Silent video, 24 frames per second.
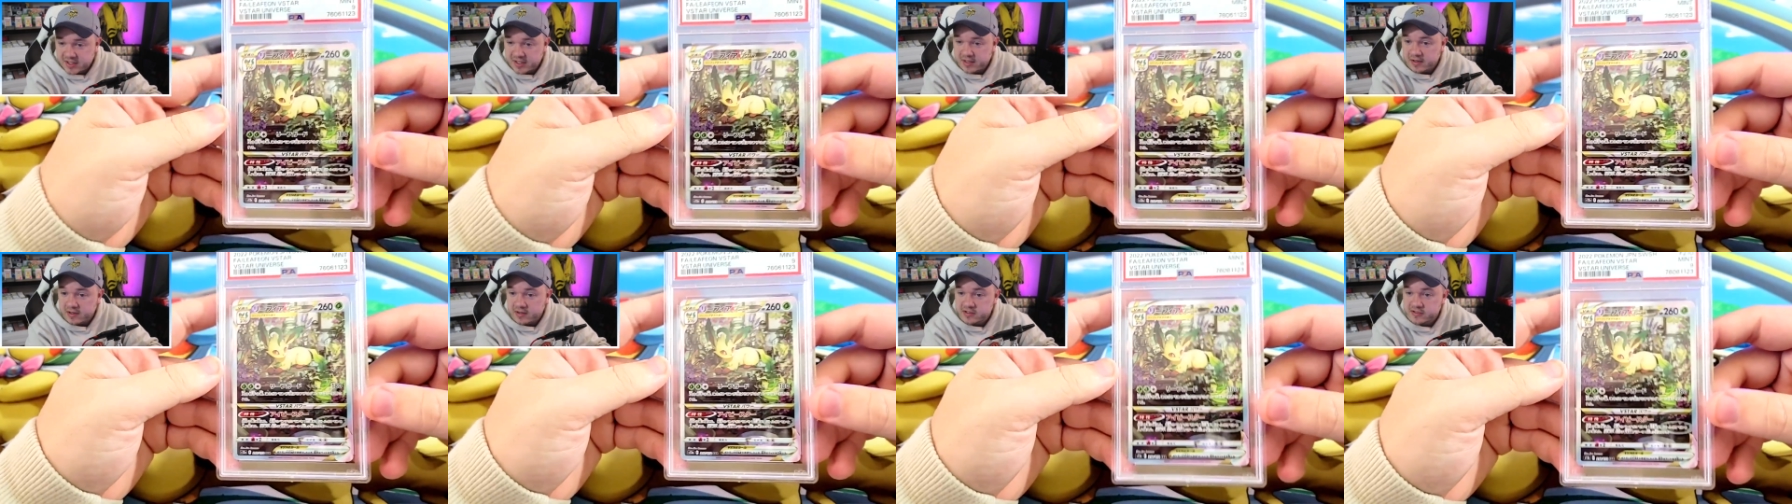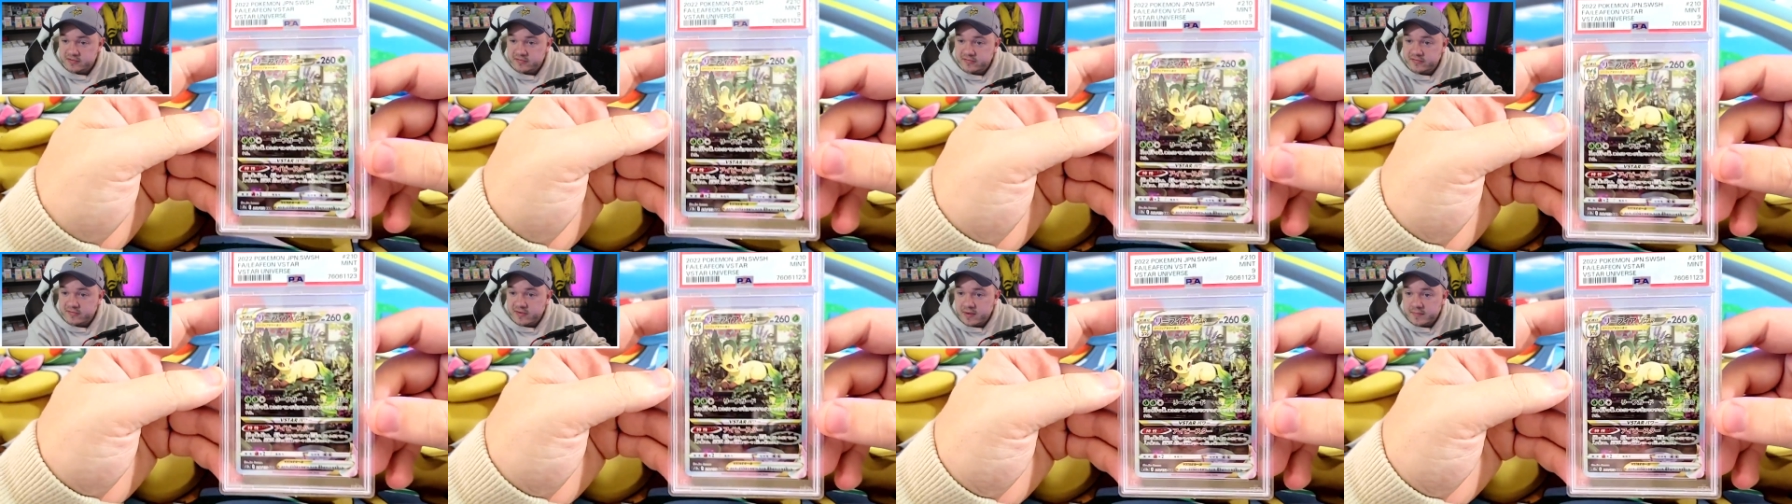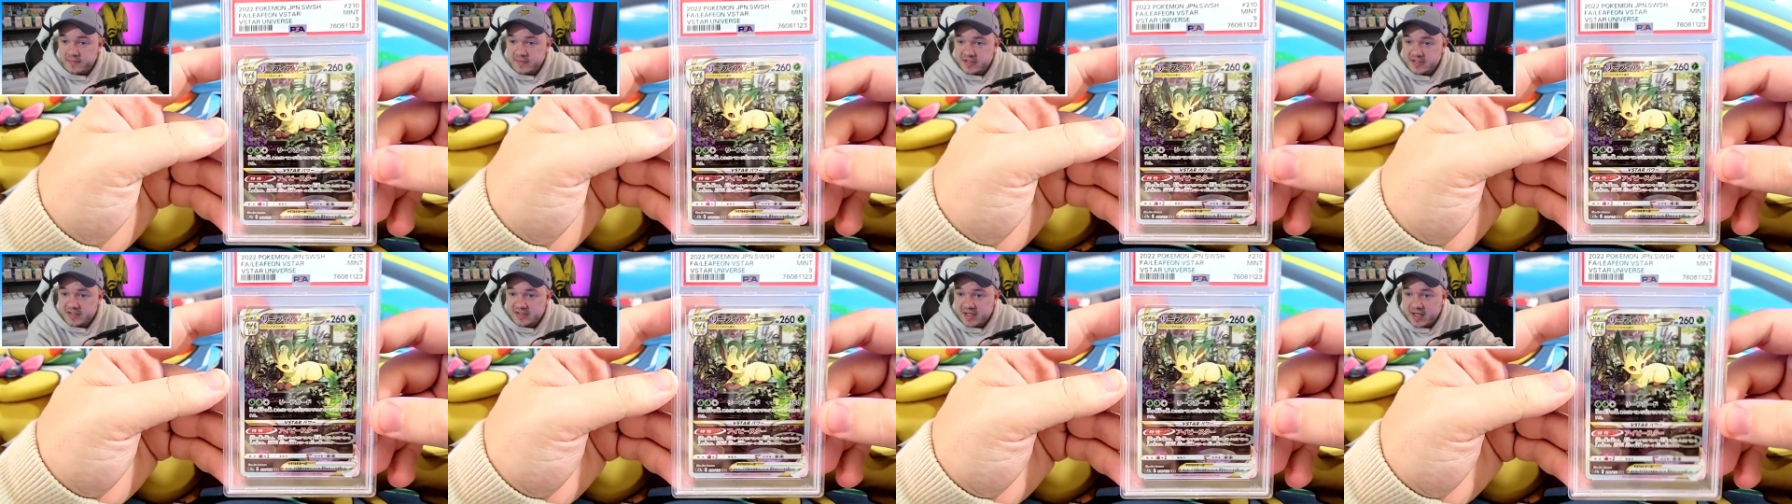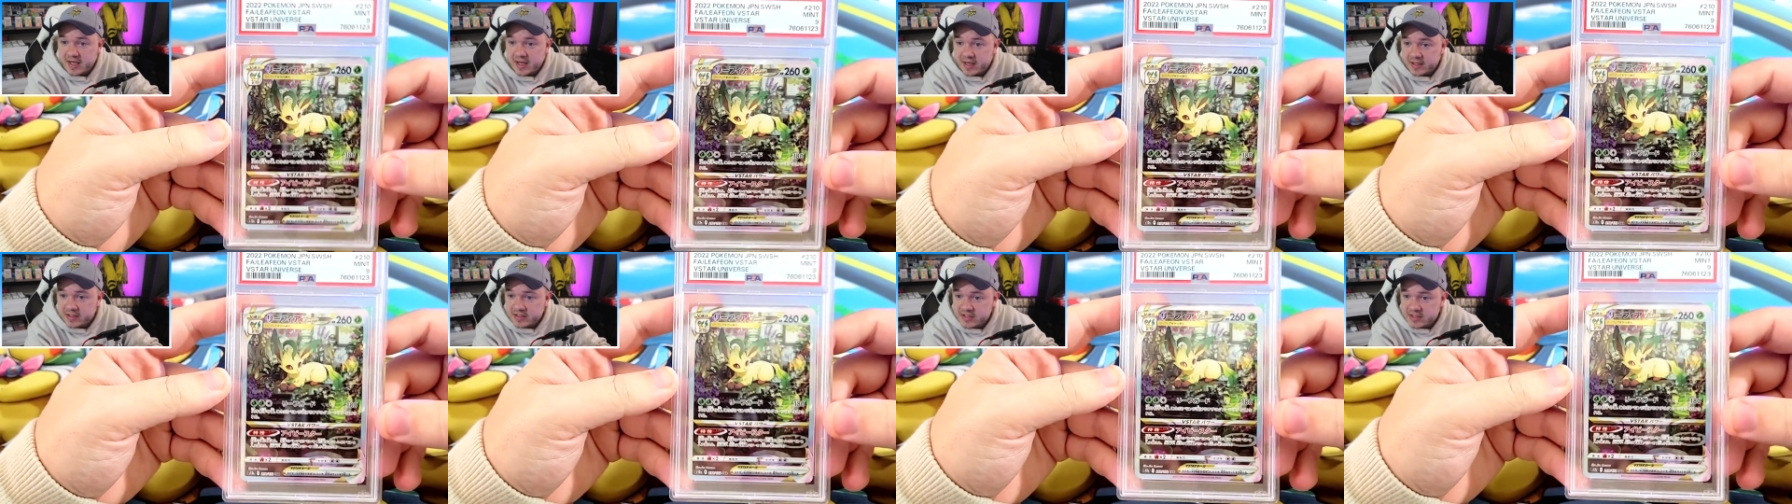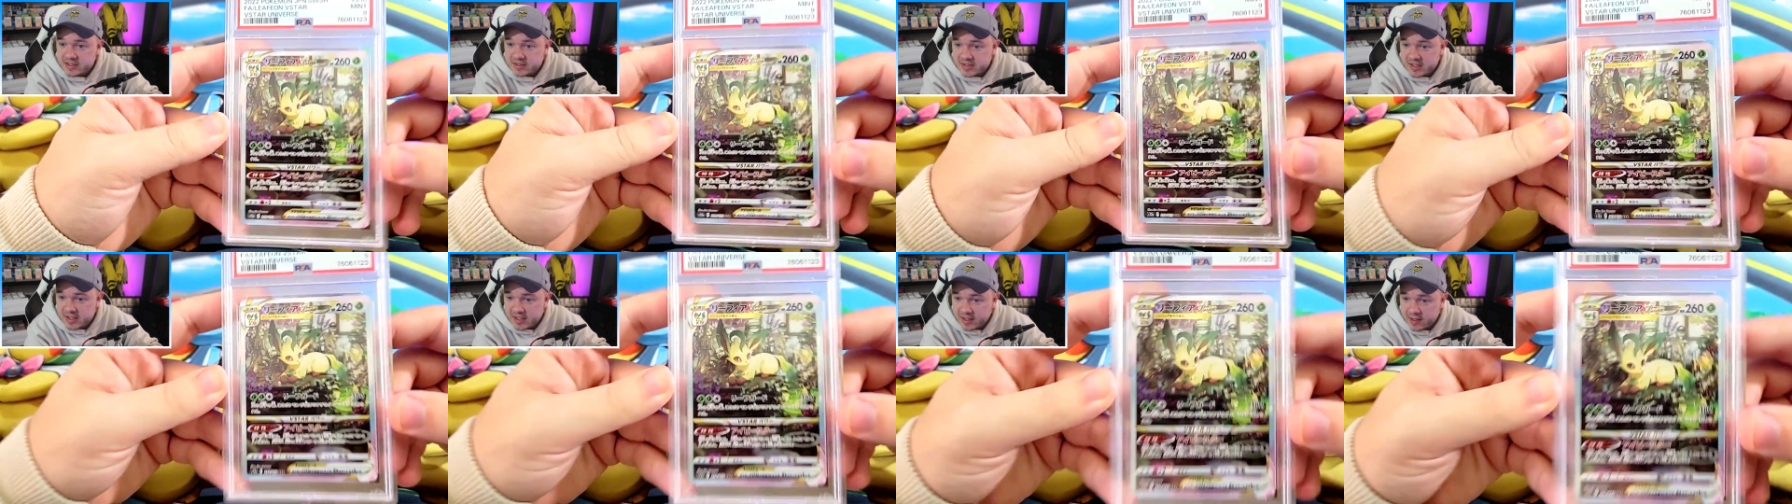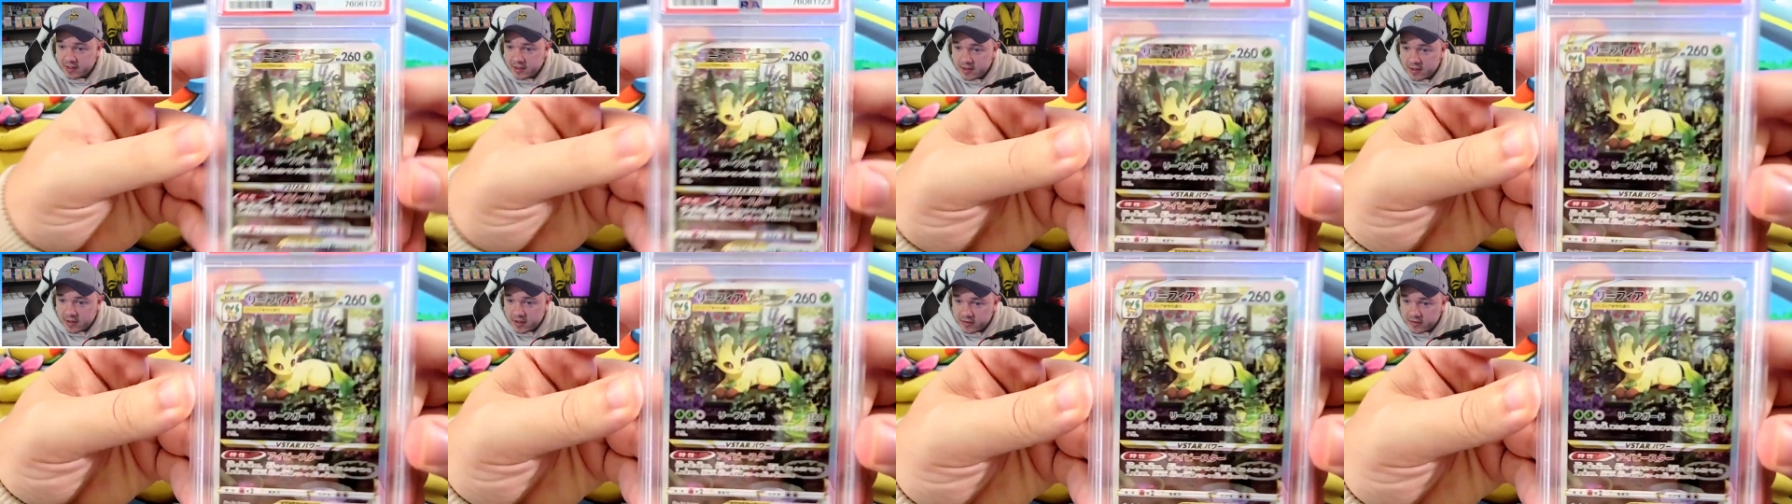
SARs from the set. I just think